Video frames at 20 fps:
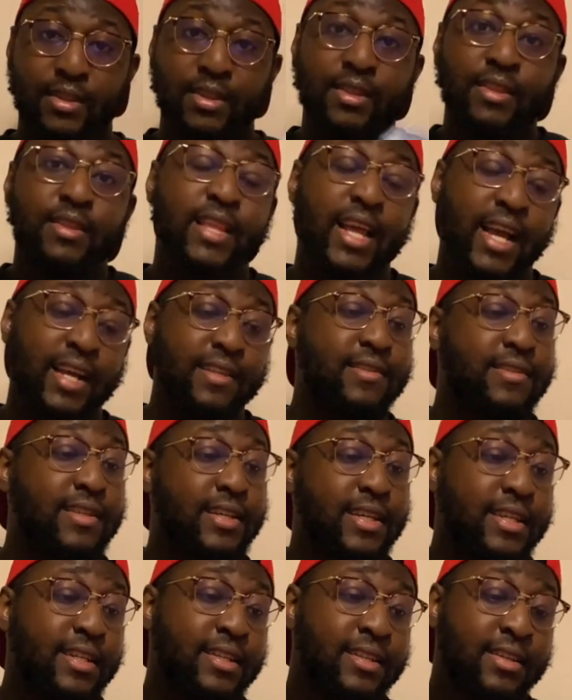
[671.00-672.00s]
that's
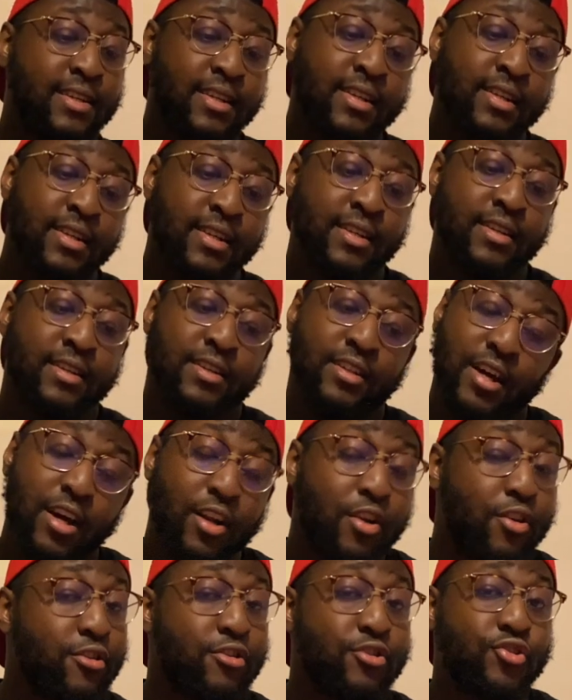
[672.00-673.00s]
it. Y'all
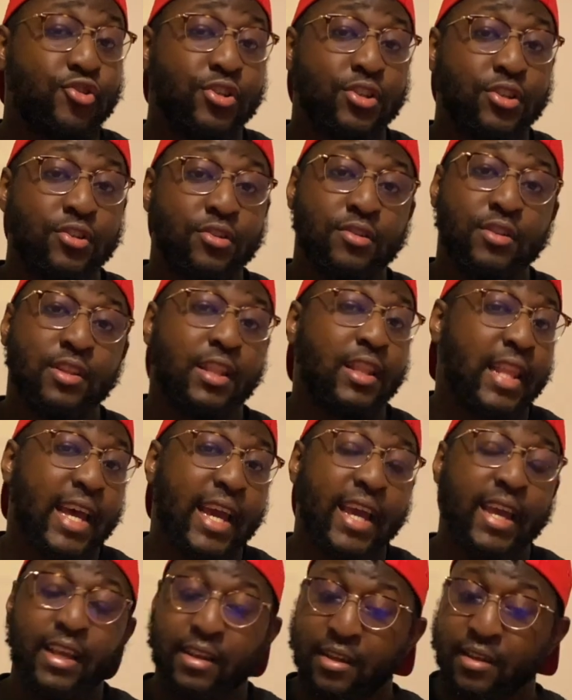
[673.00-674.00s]
know the drill.
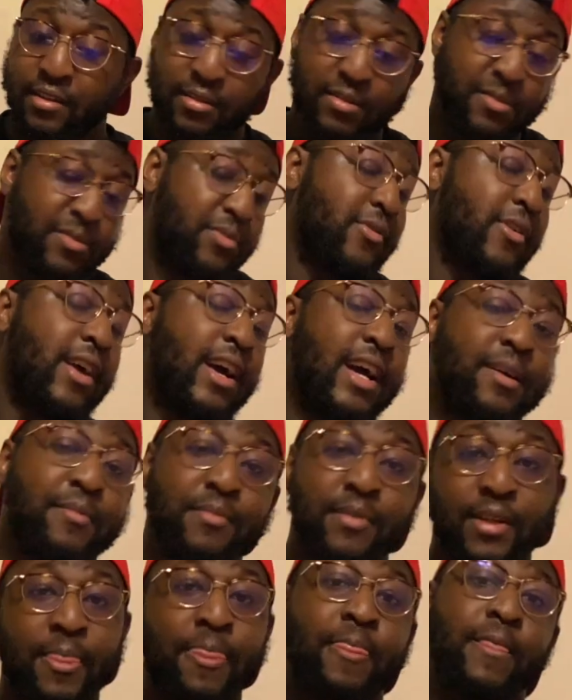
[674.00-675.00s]
Like, subscribe,
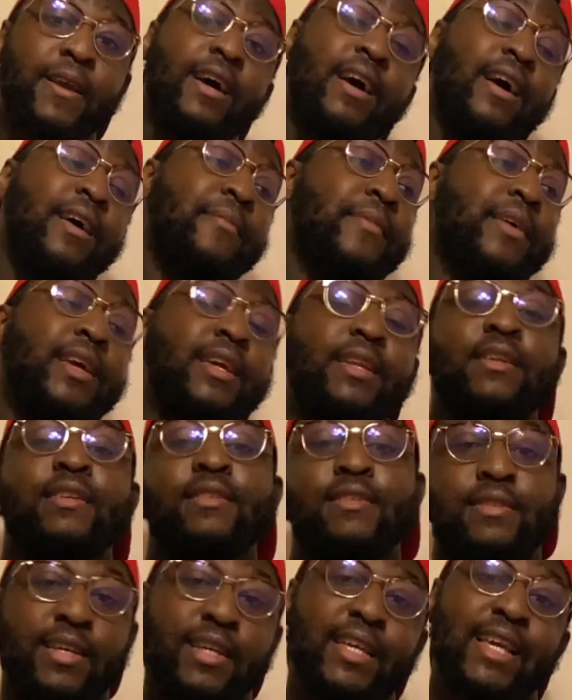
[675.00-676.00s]
comment,
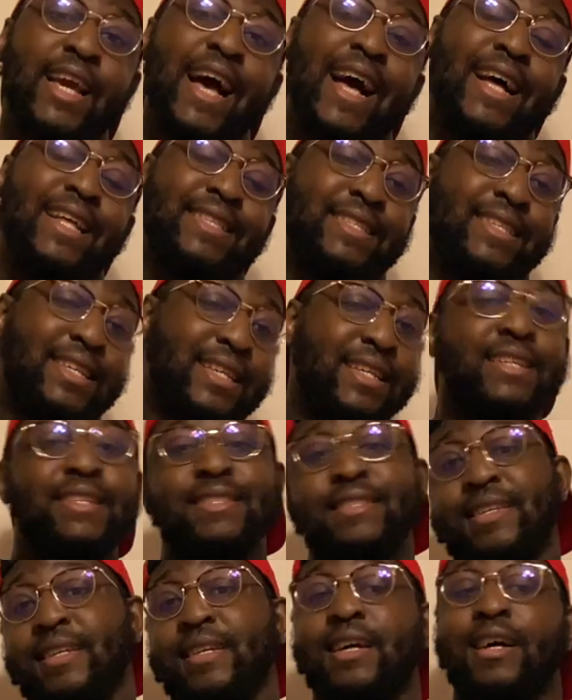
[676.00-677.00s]
tell your auntie,
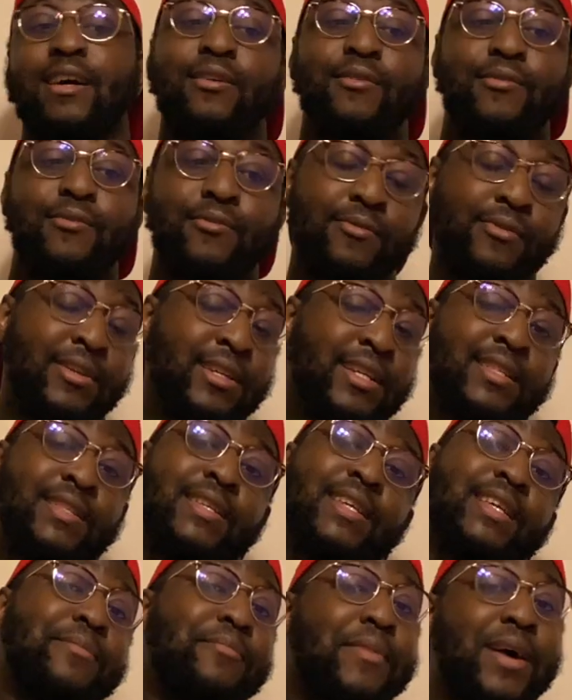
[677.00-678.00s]
tell your uncle, tell
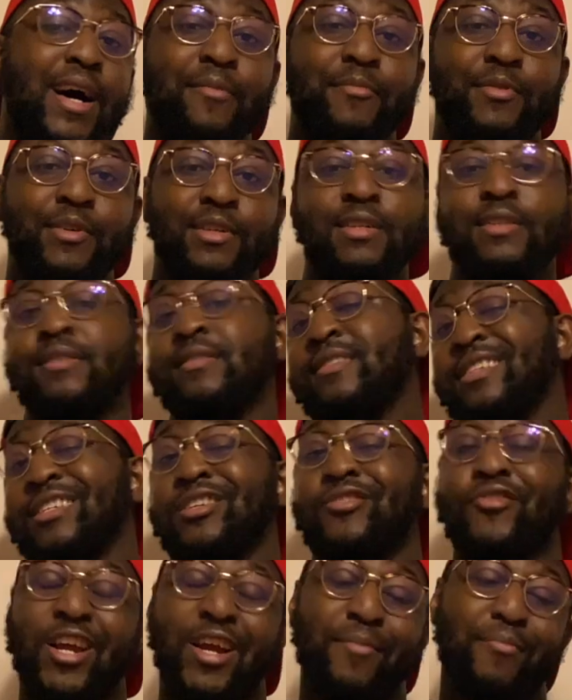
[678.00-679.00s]
your mama, tell your
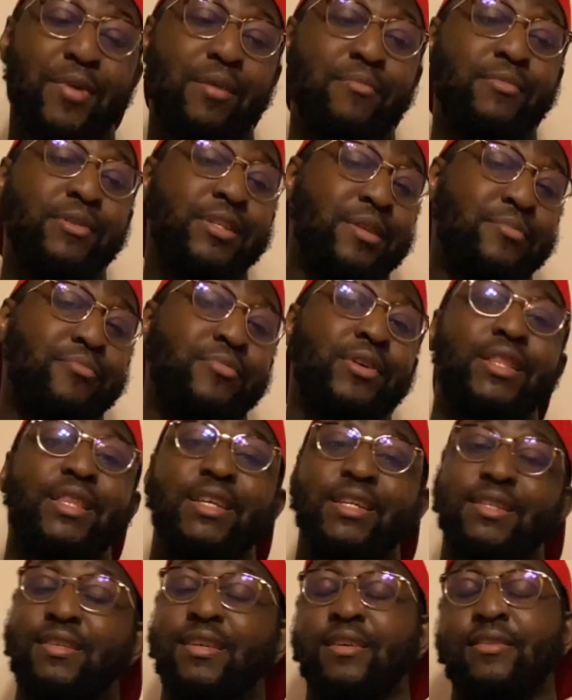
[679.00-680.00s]
grandmama, your brother,
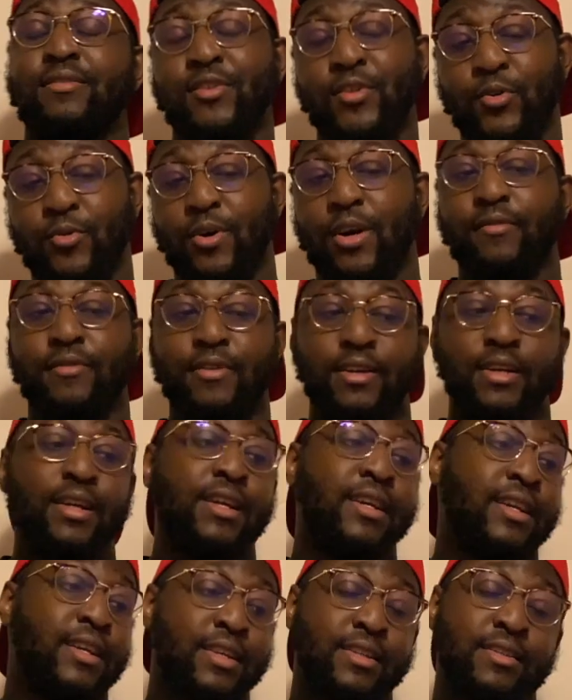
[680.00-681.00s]
your sister, whoever.
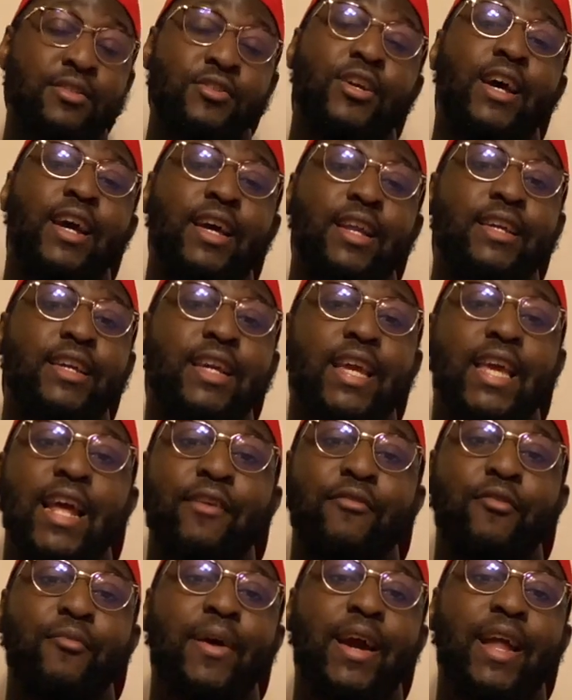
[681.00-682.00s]
Try to get
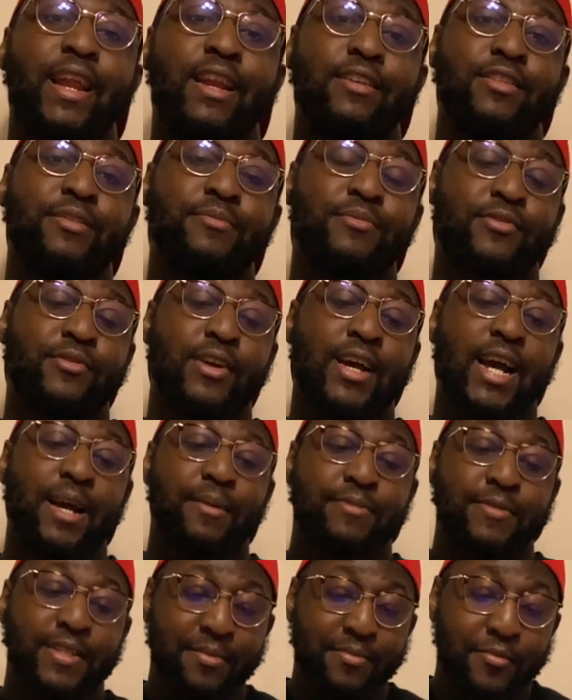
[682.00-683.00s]
everybody to
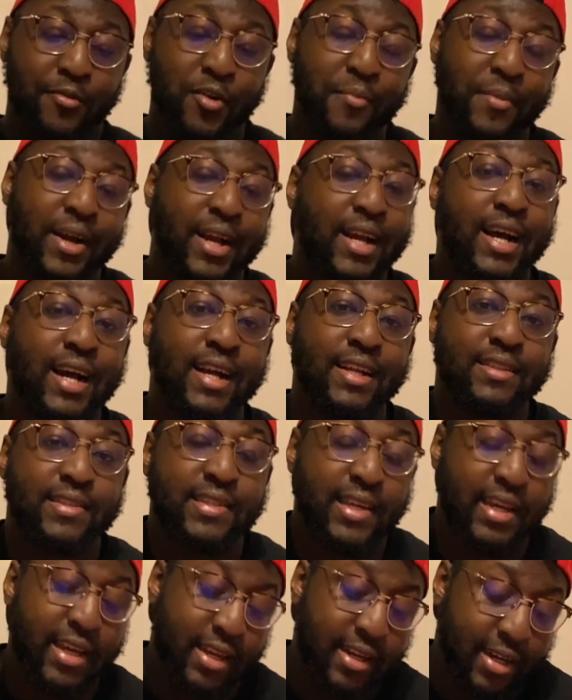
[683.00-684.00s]
subscribe, see more of my
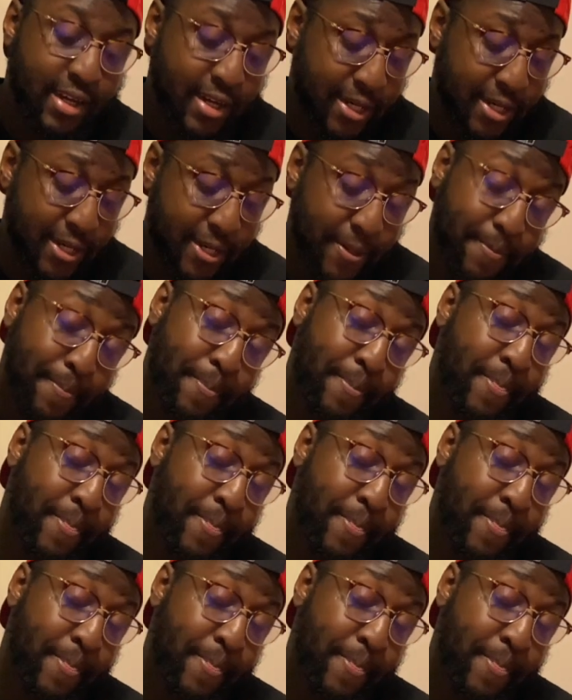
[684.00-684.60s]
content. I'm